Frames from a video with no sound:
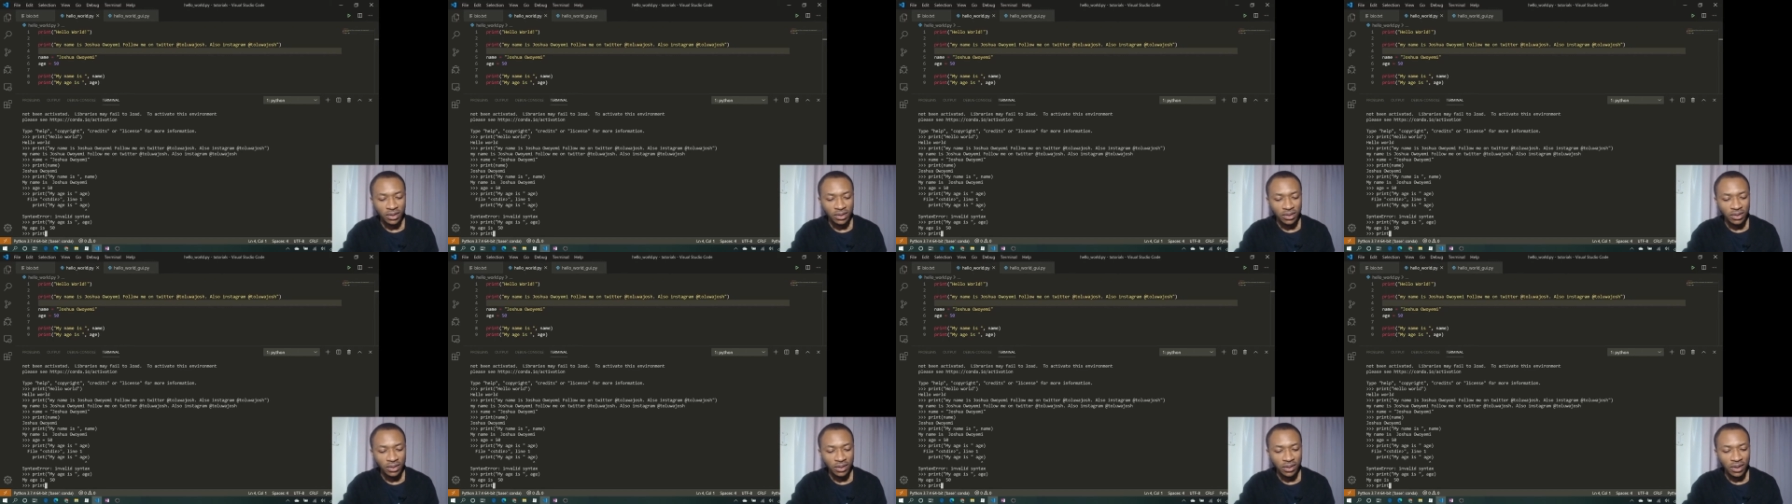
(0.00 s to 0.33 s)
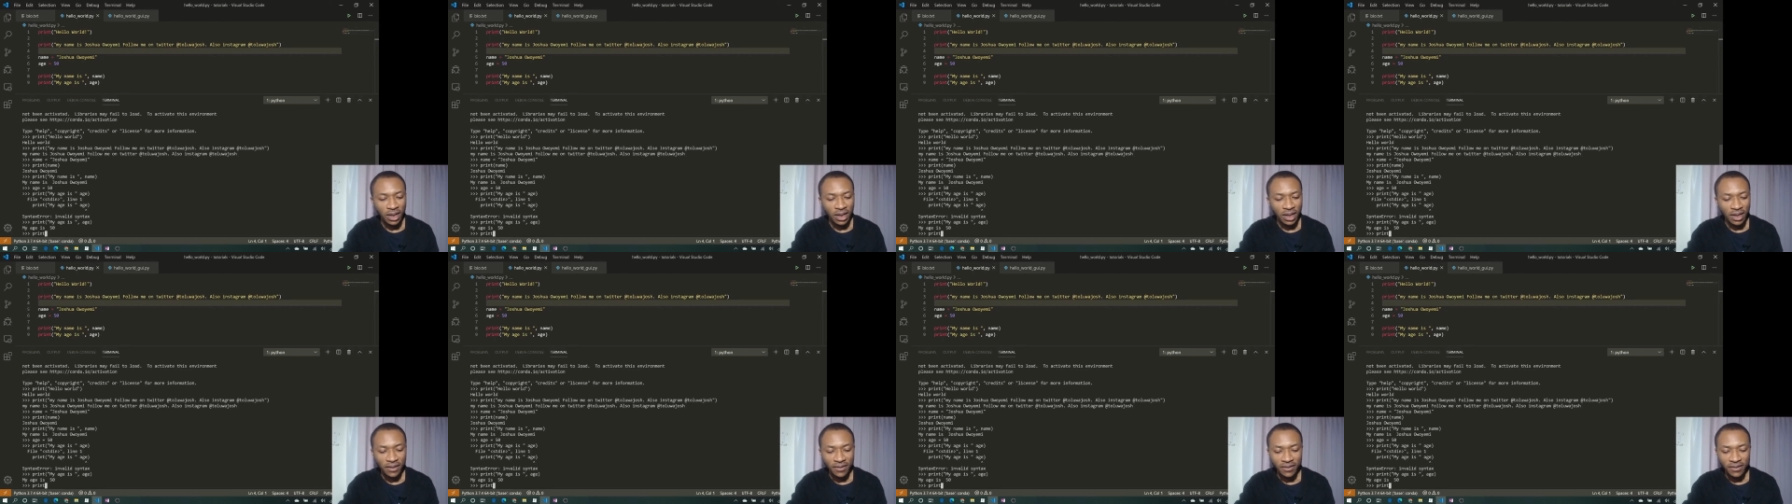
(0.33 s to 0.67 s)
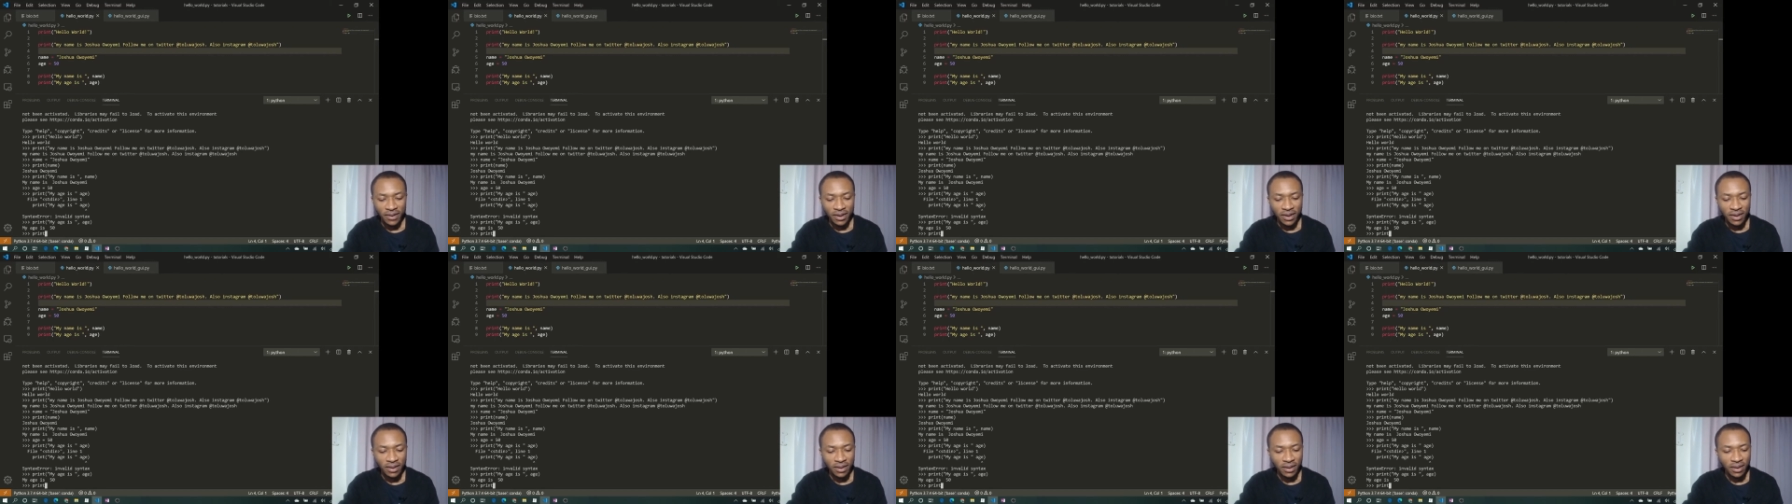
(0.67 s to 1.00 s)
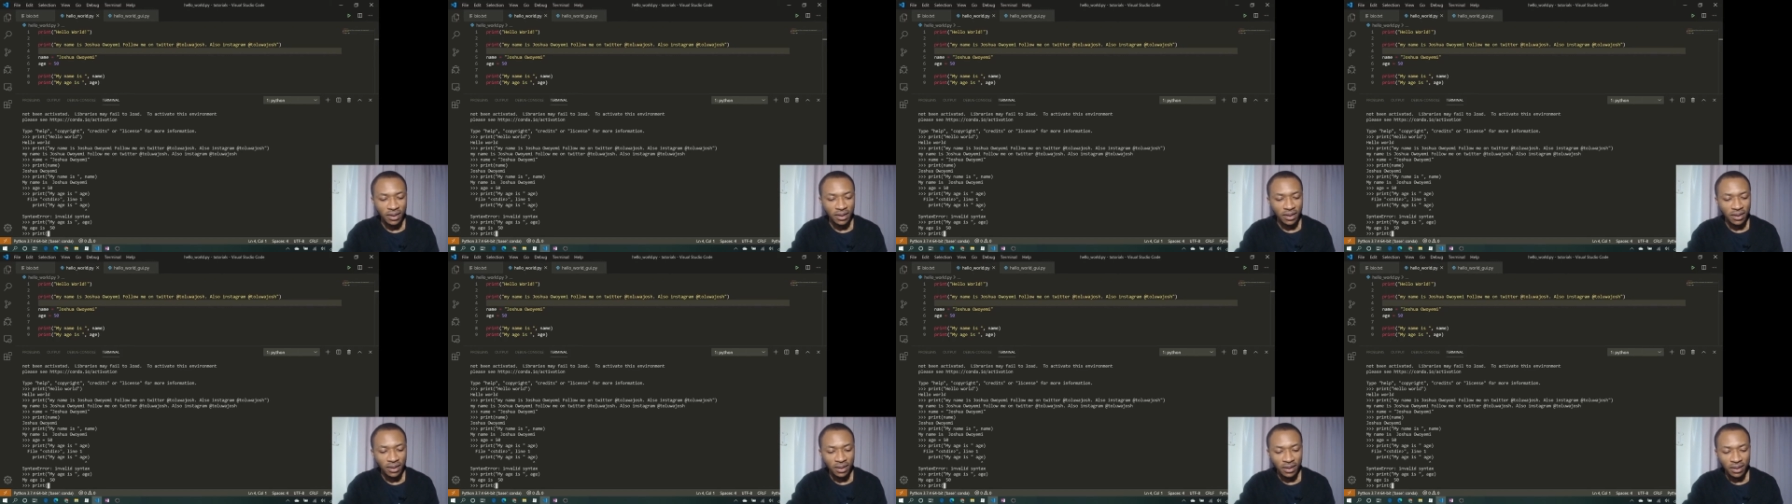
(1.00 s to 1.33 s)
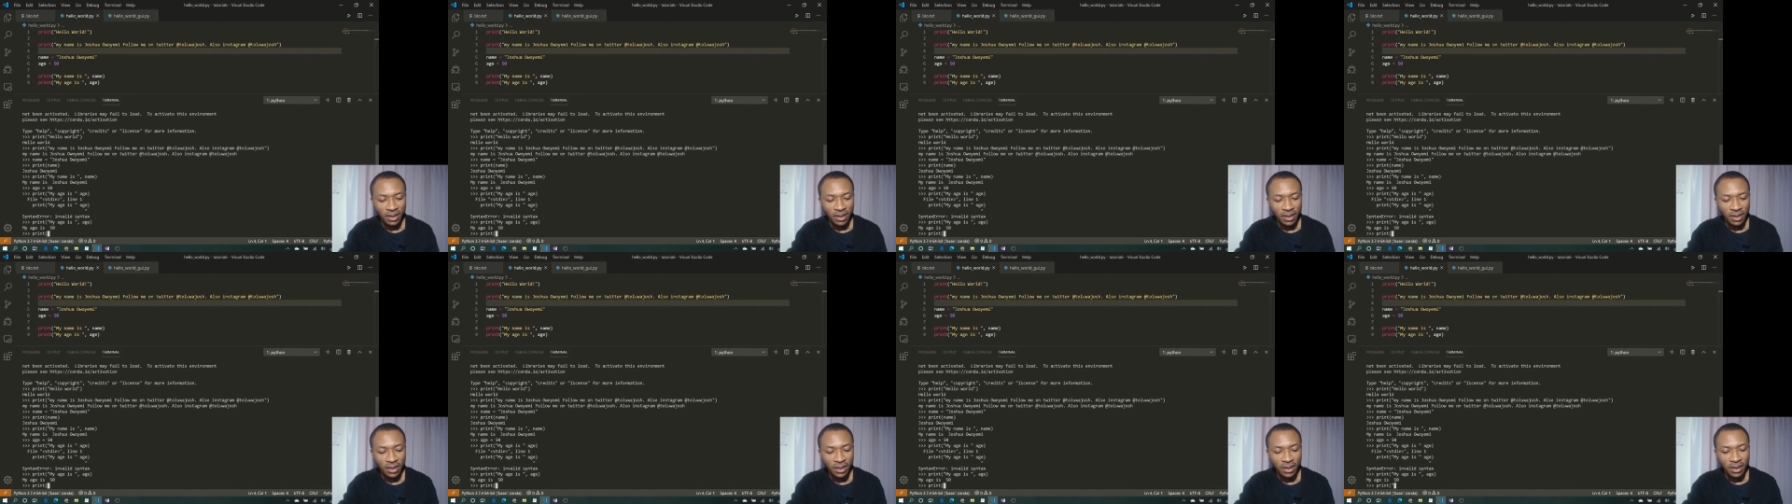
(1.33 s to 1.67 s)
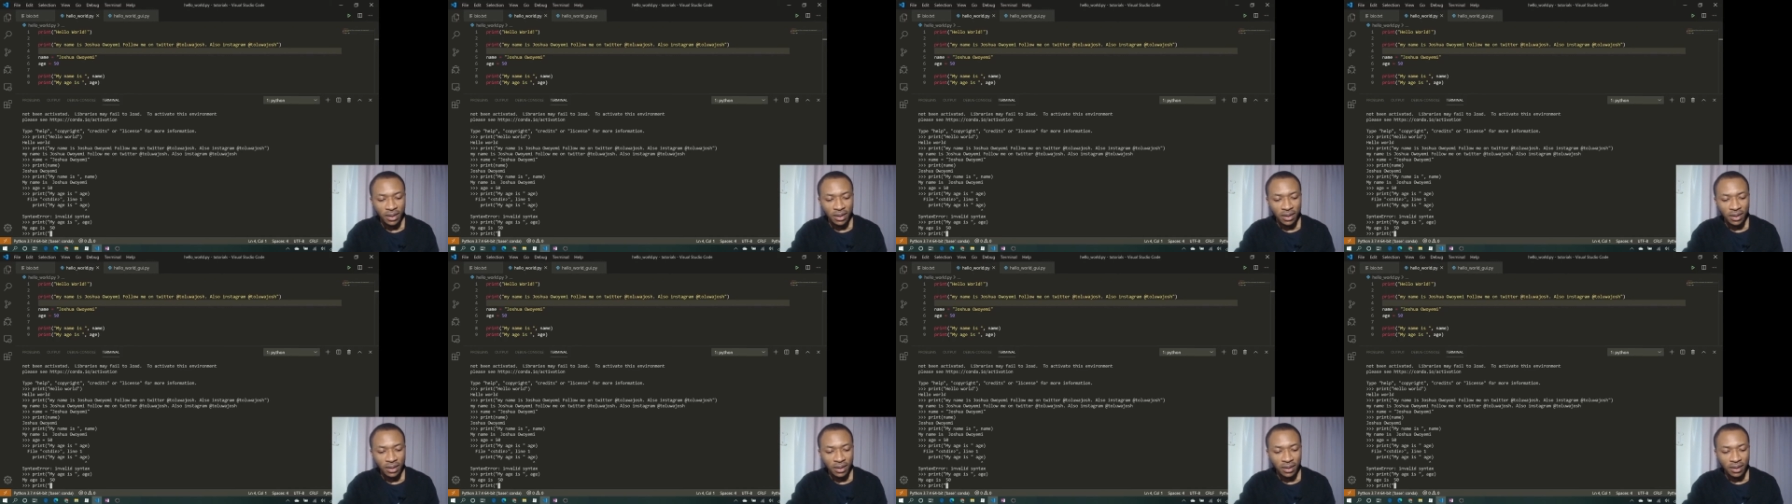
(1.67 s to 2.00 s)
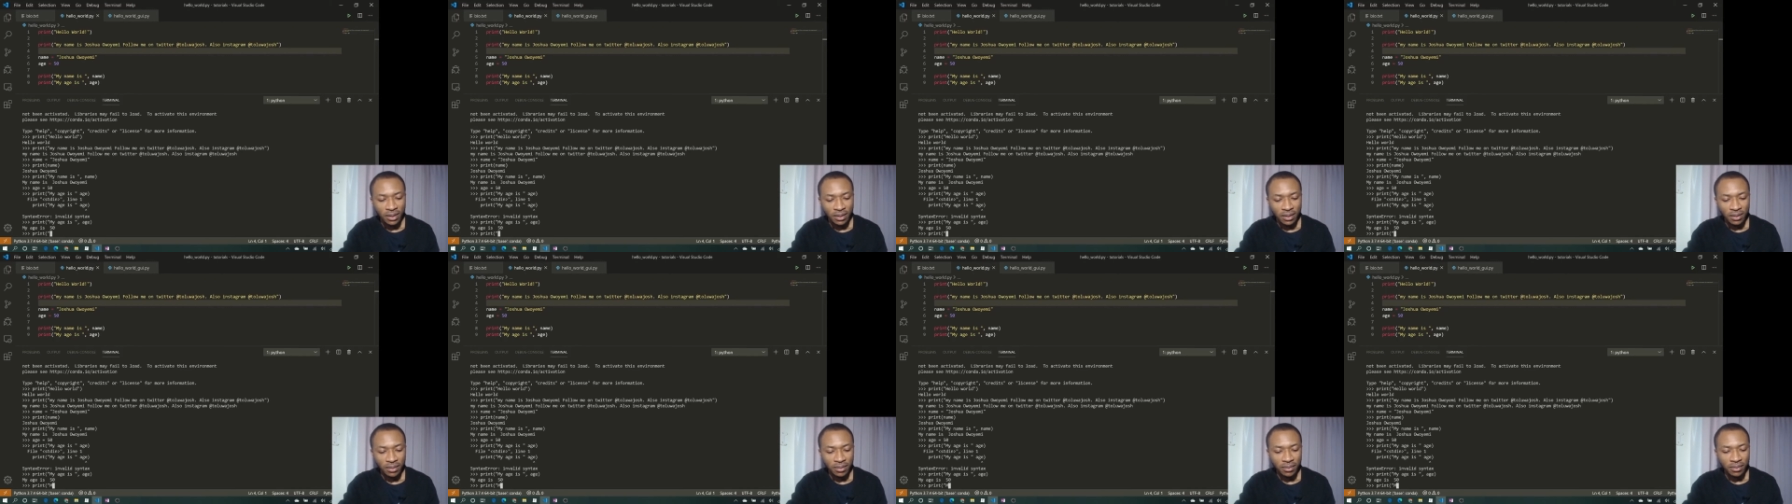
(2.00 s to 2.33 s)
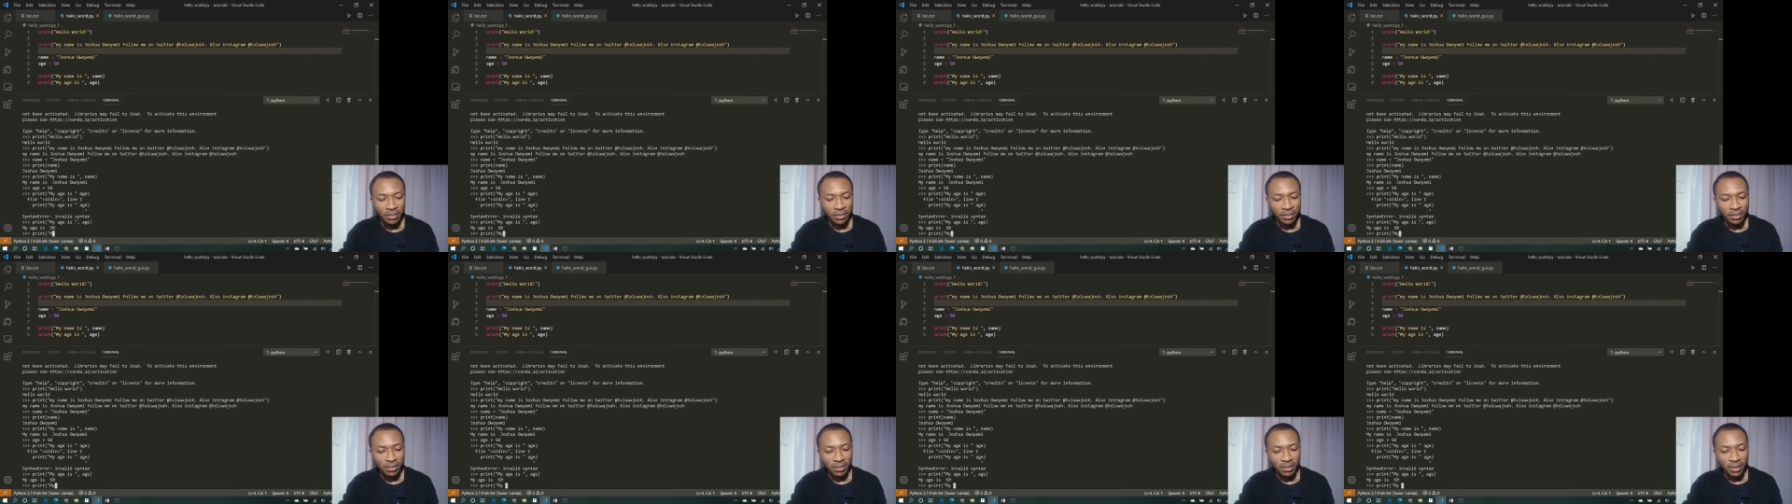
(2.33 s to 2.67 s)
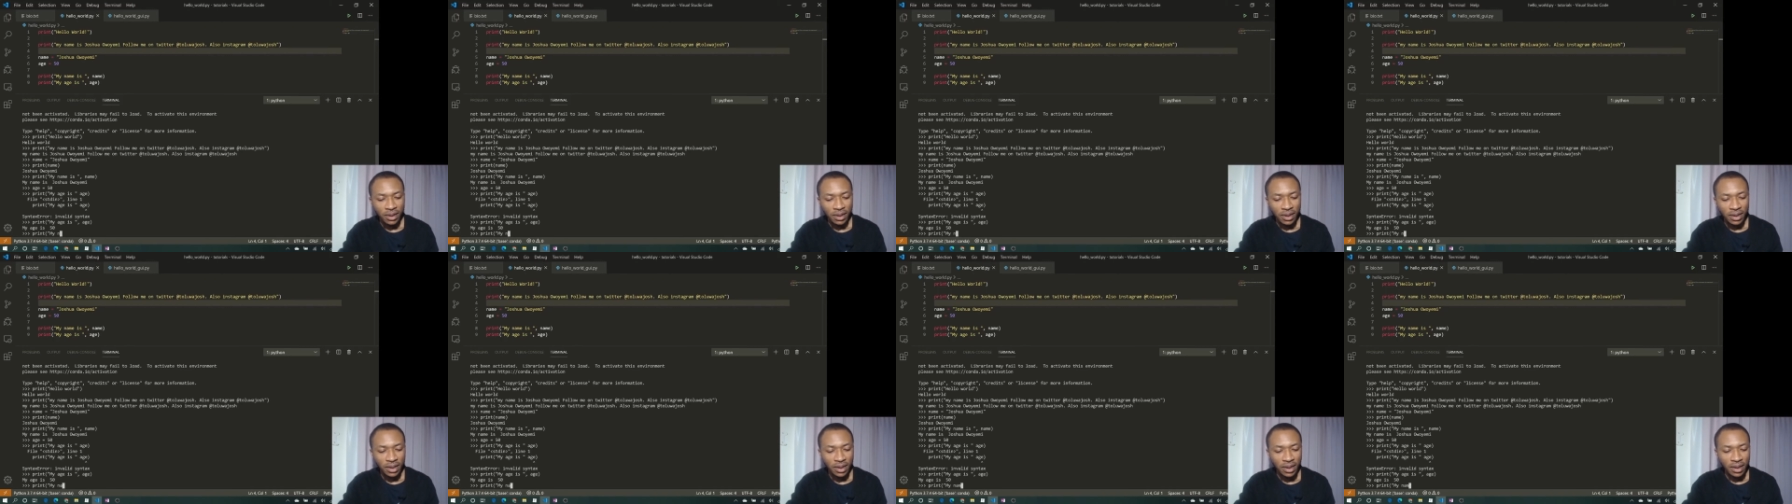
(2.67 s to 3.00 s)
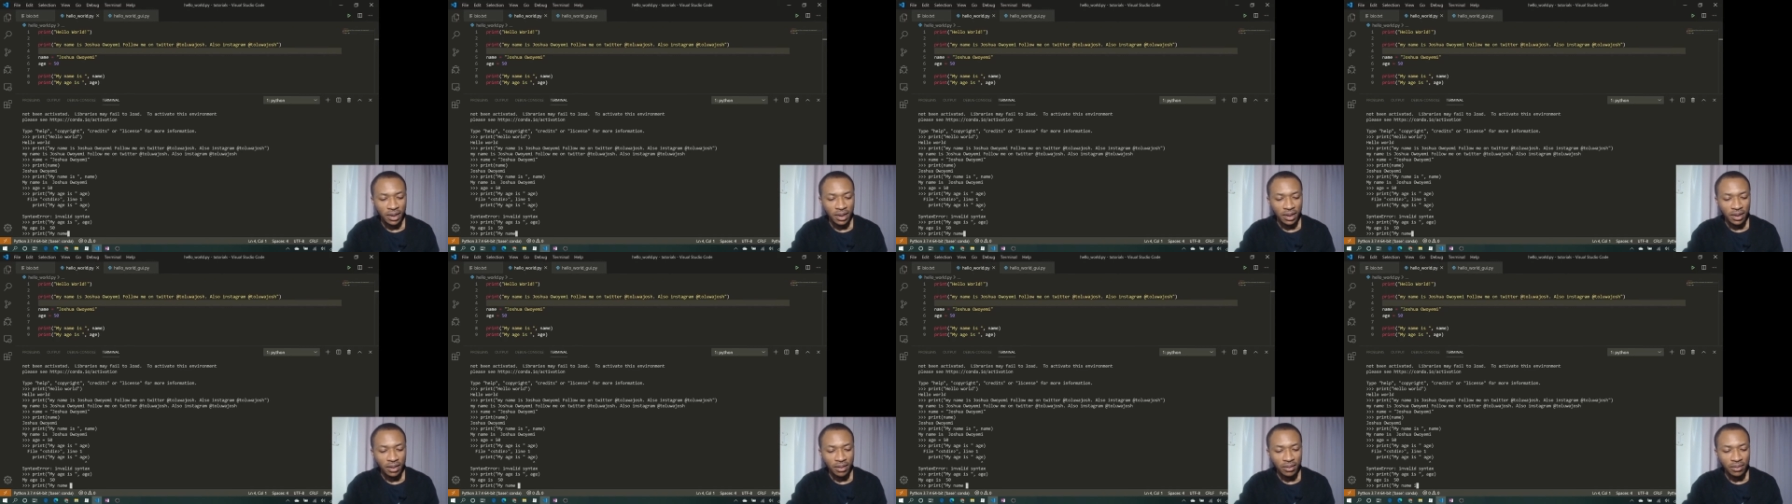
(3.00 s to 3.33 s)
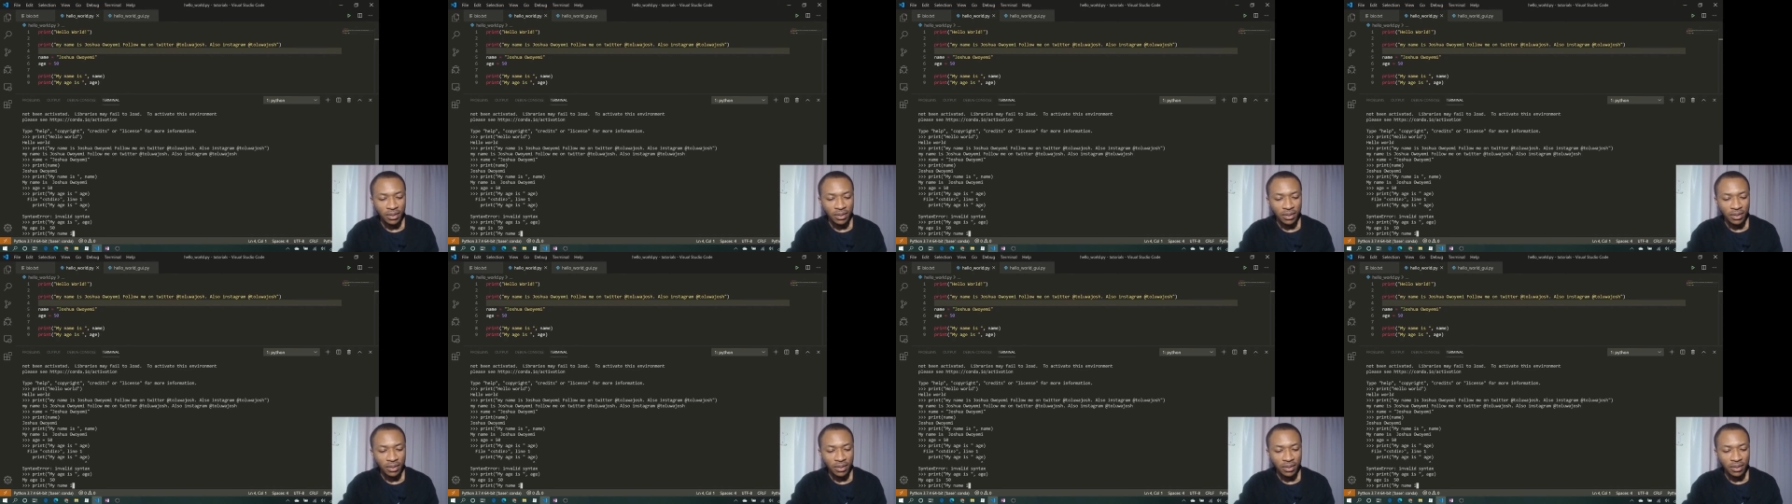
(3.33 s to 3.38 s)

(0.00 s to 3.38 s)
So I can say that my name